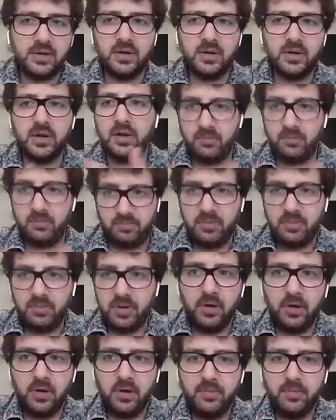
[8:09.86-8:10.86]
that
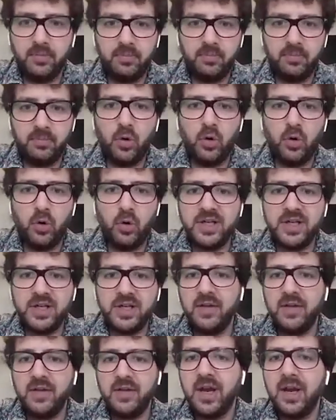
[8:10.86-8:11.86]
people are already
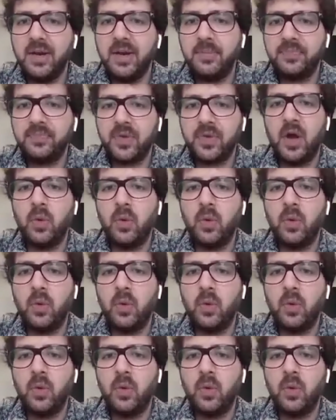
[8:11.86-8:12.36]
living in.